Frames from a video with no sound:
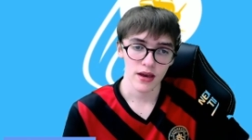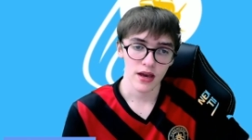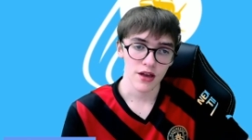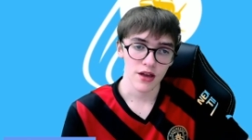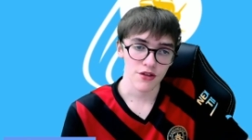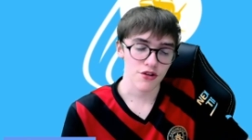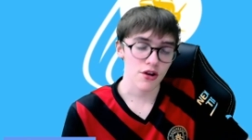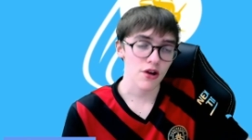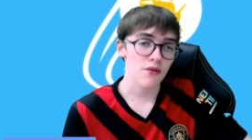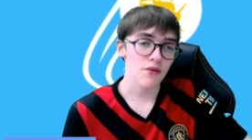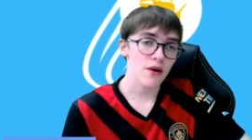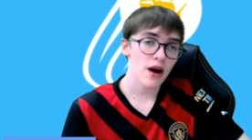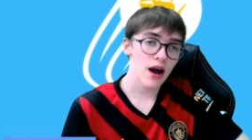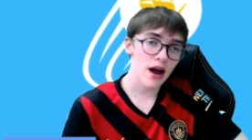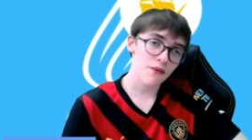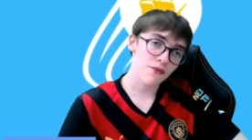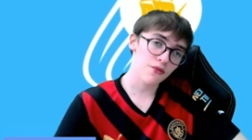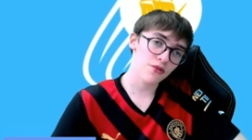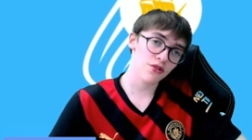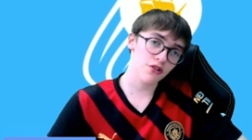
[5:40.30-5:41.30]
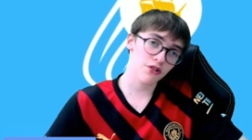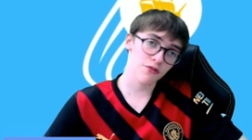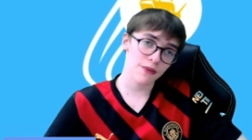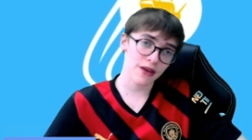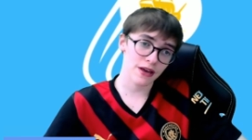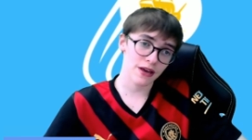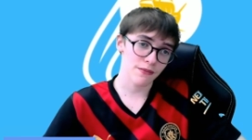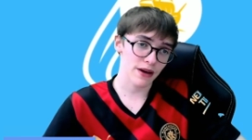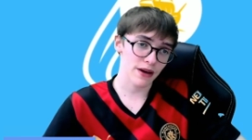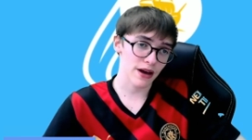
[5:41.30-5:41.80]
And so I want to
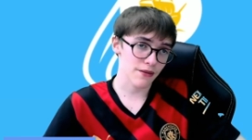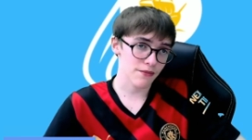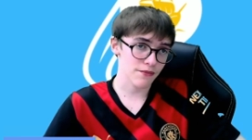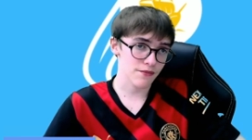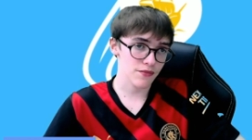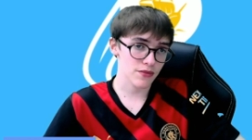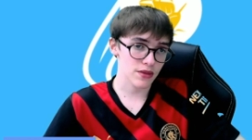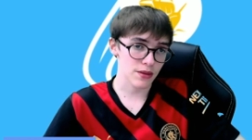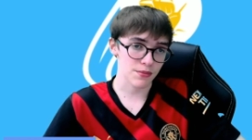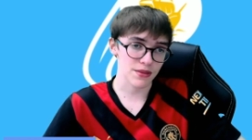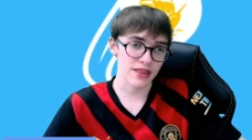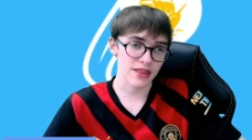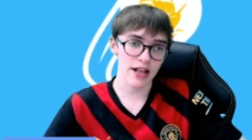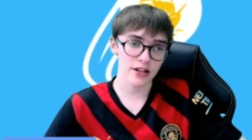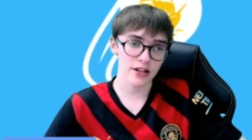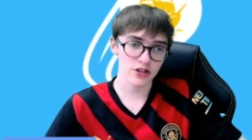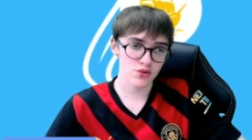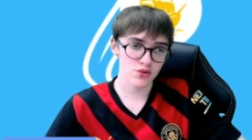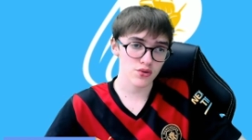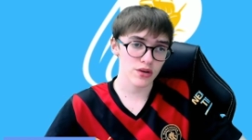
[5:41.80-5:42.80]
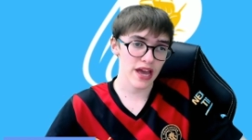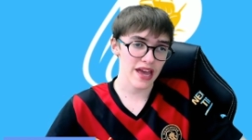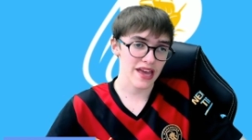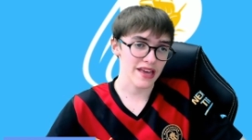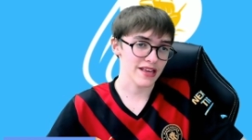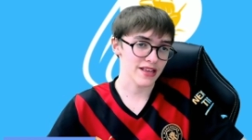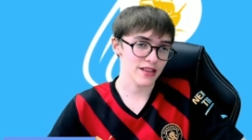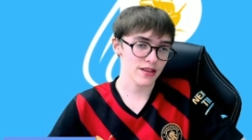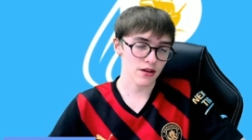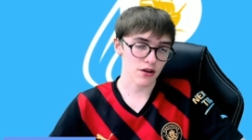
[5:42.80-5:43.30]
speak about the potential
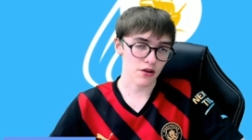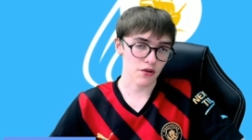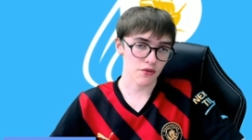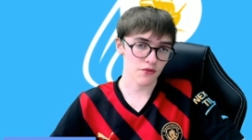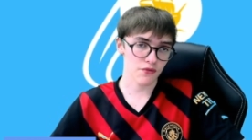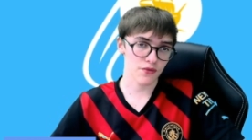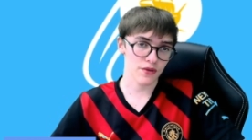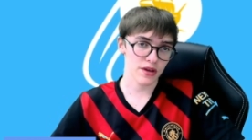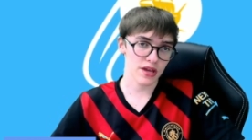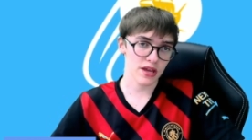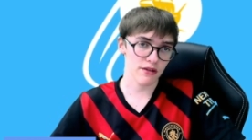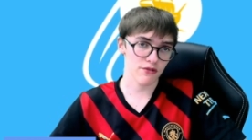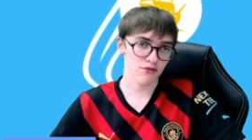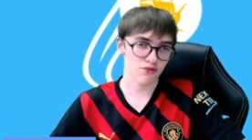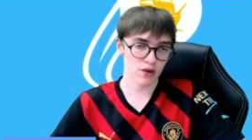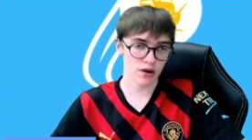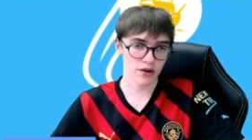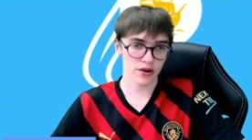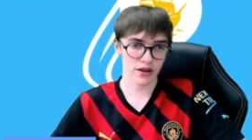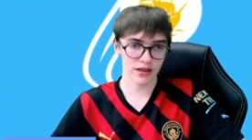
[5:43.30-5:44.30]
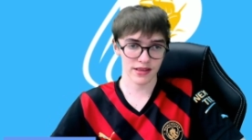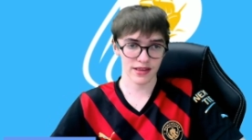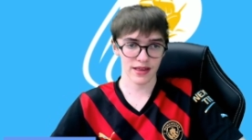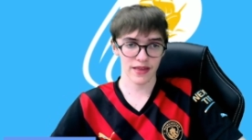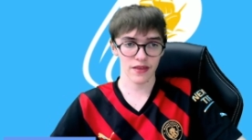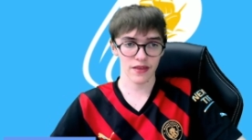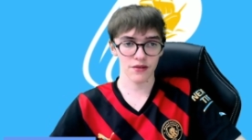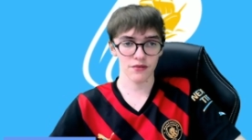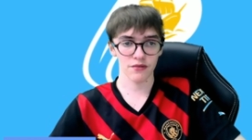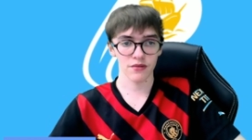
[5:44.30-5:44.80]
case of if Juan
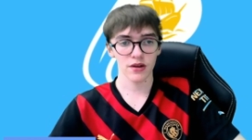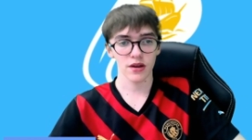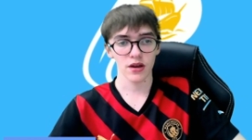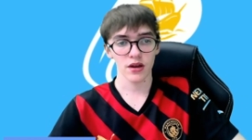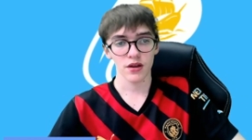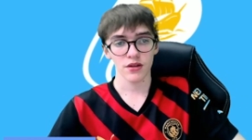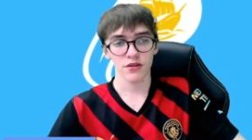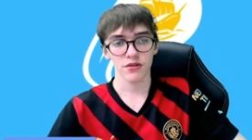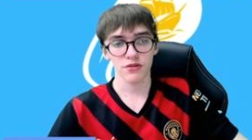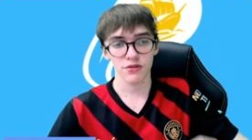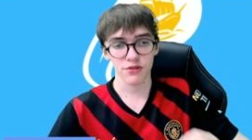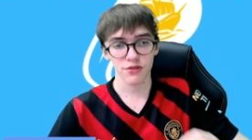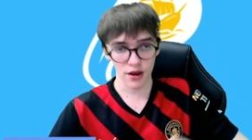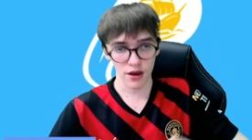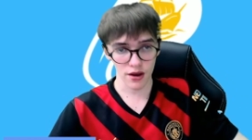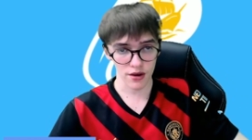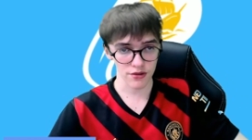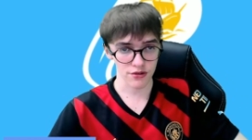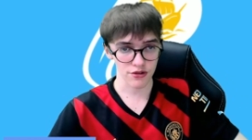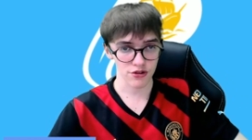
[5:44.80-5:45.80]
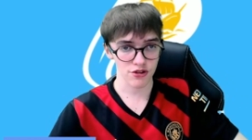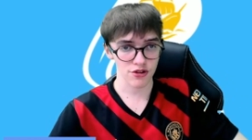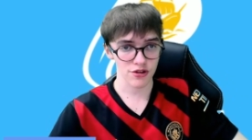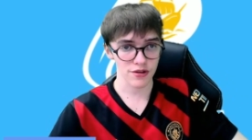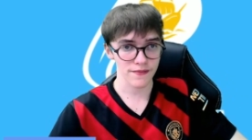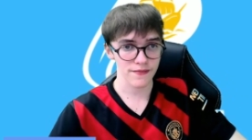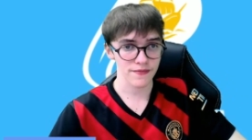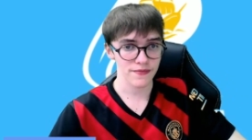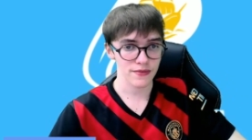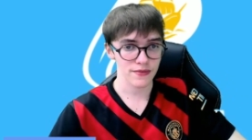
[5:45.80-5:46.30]
Cancelo does
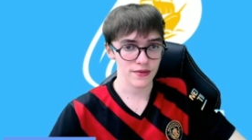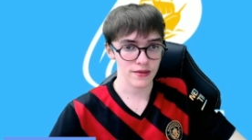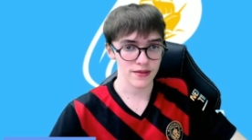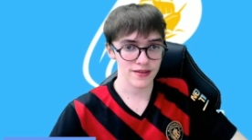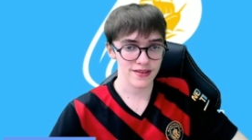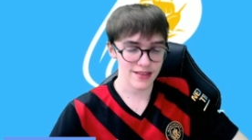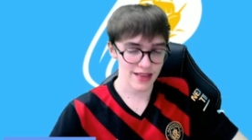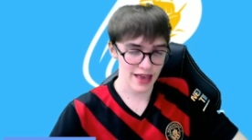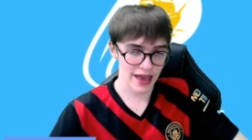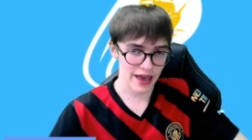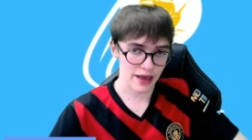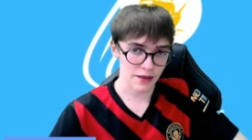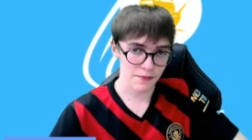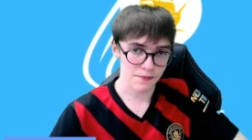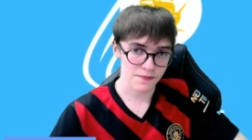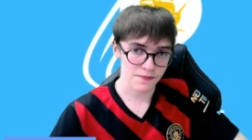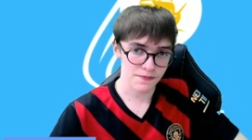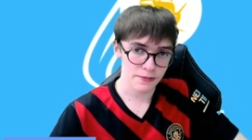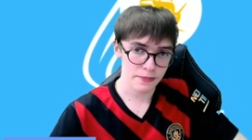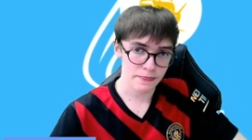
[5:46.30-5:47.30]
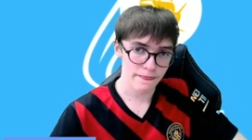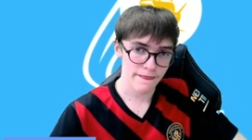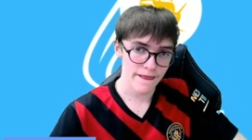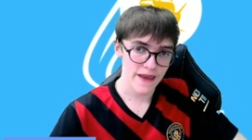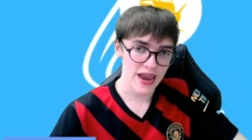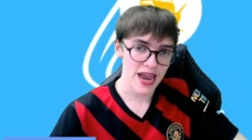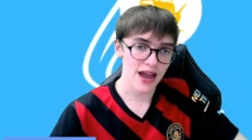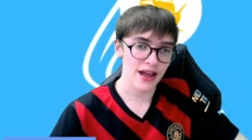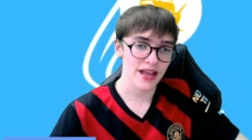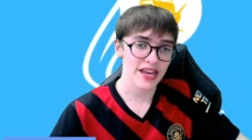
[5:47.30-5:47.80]
stay
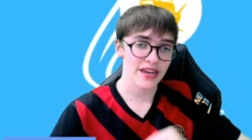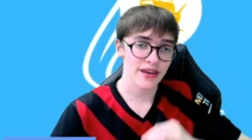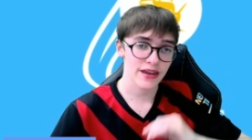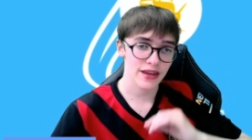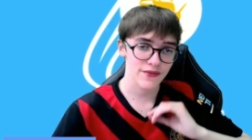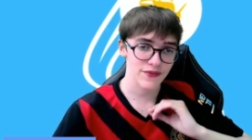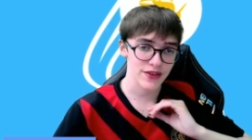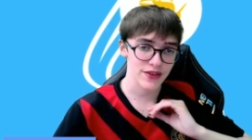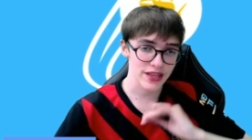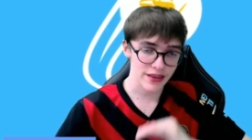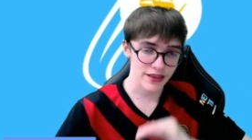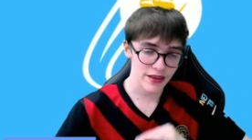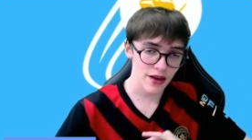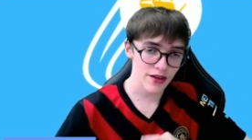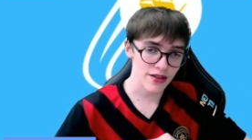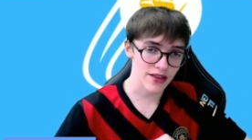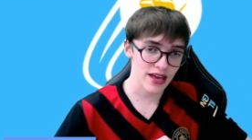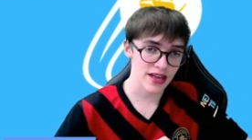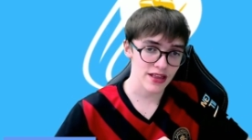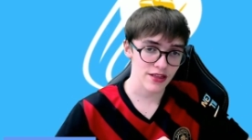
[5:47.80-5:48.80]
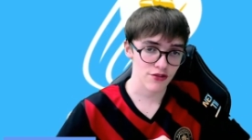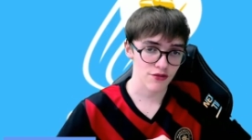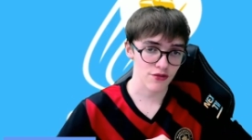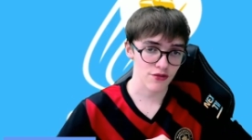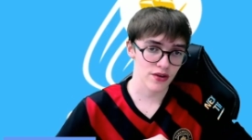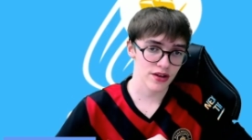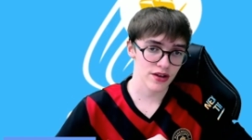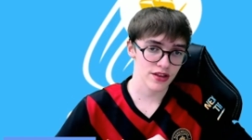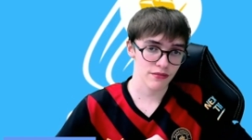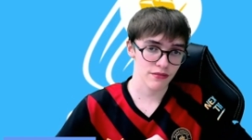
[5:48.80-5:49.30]
and if he does get
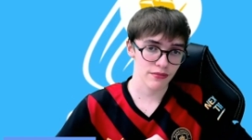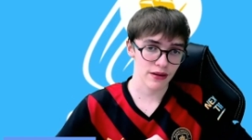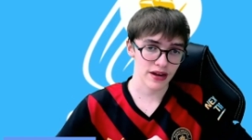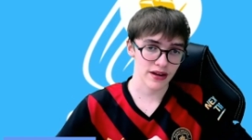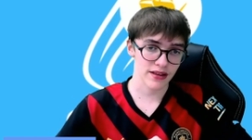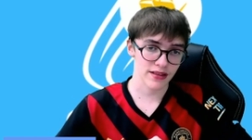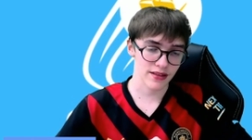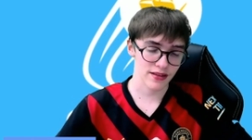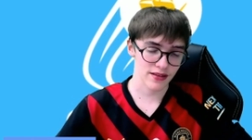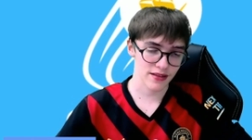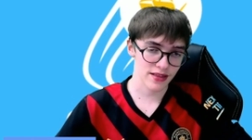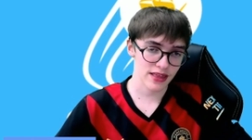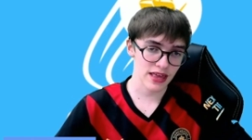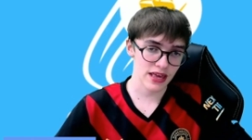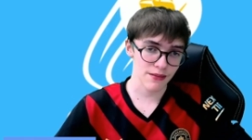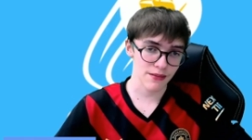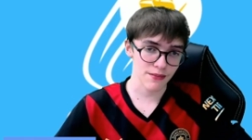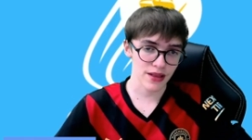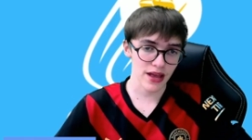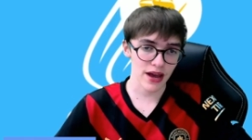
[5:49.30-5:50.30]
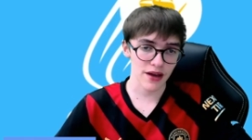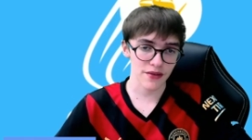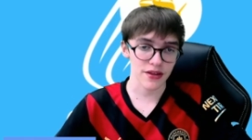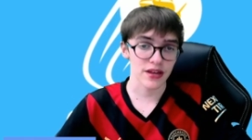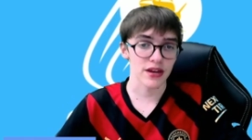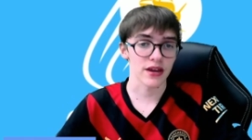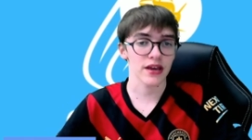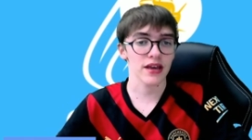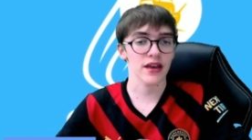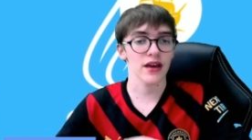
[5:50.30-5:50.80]
integrated back into the team. Now
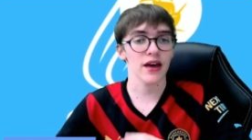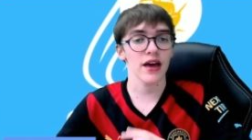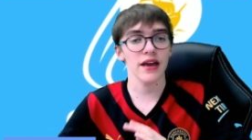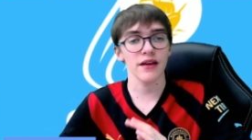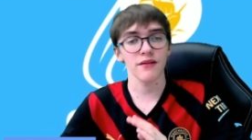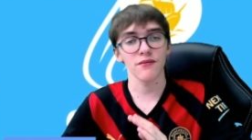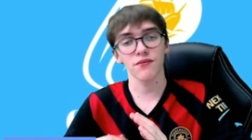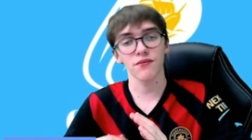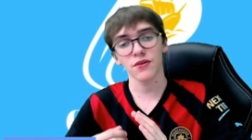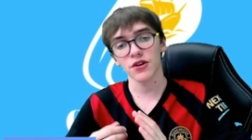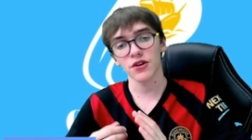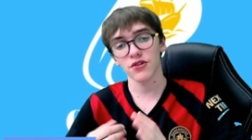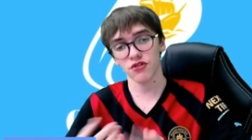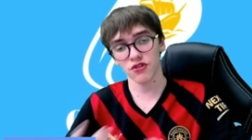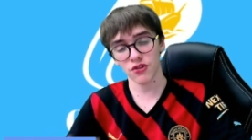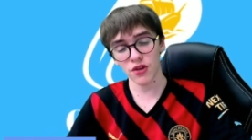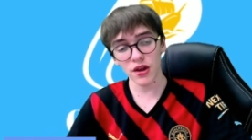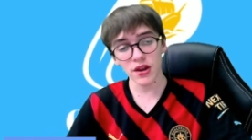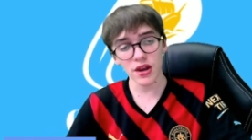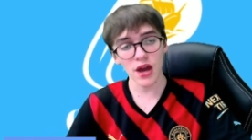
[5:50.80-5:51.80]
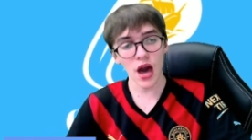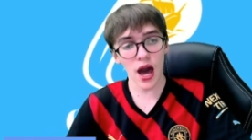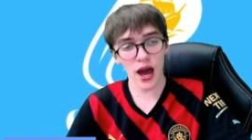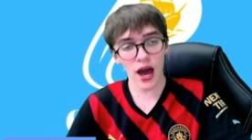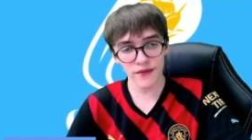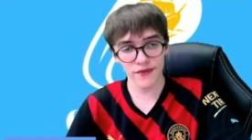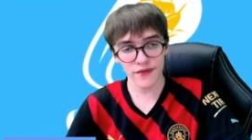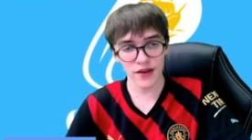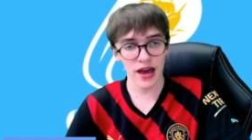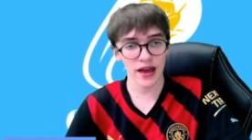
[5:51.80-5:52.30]
then, a, a concern
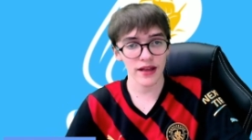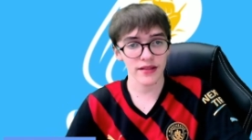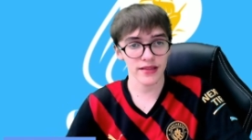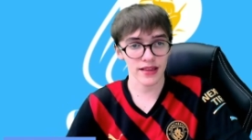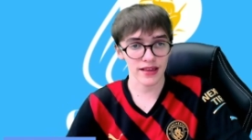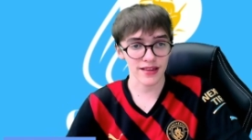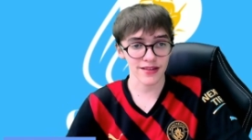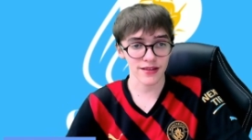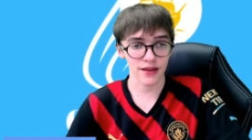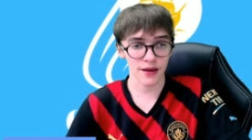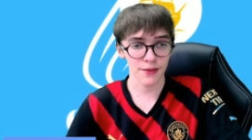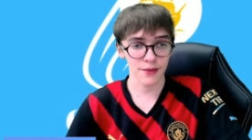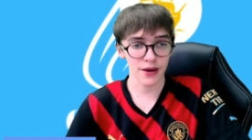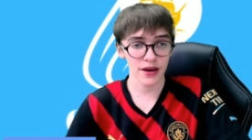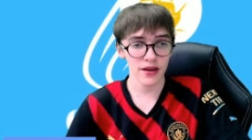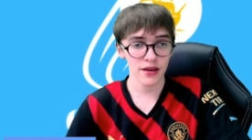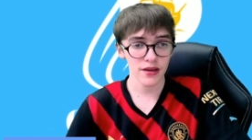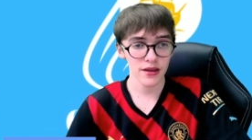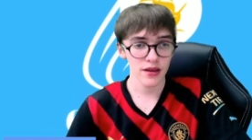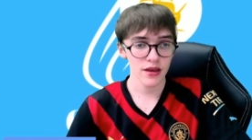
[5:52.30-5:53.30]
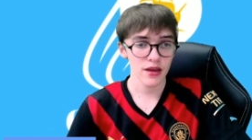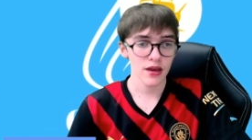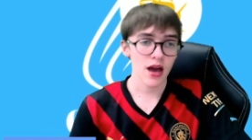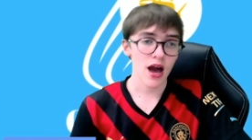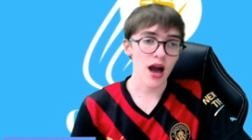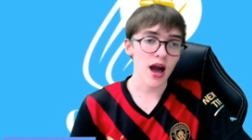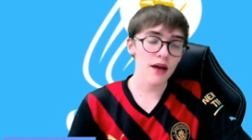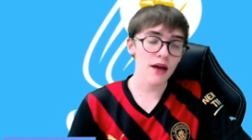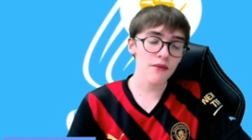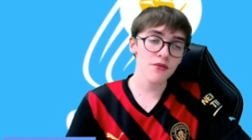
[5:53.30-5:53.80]
I've had this summer,
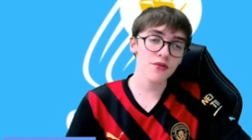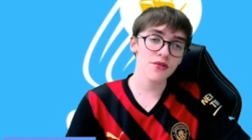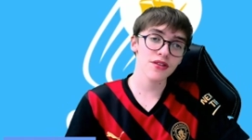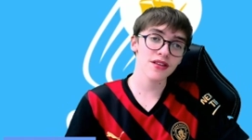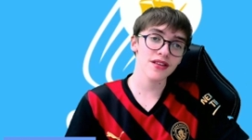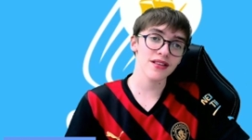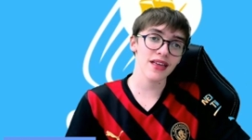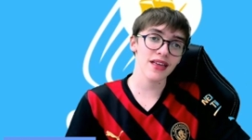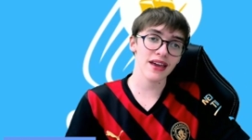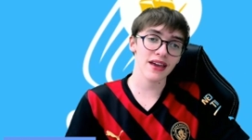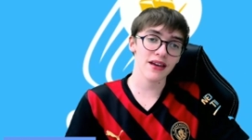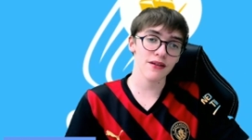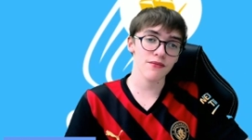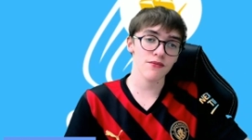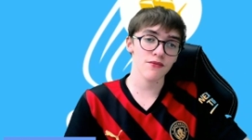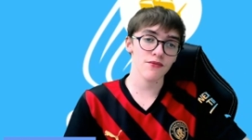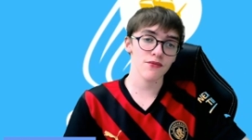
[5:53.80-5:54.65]
I wanted like